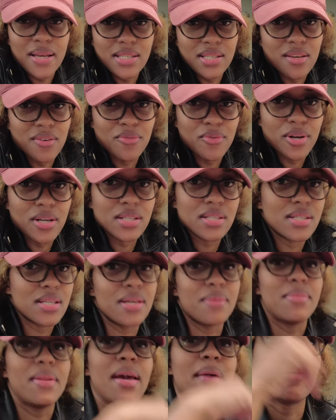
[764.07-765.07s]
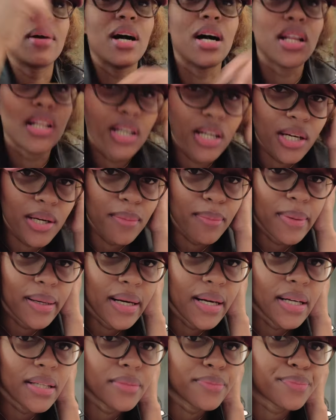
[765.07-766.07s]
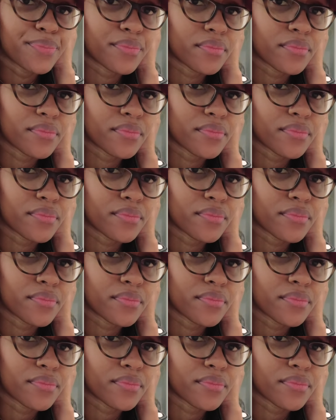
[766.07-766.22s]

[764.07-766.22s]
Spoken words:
as if we're the same damn color, but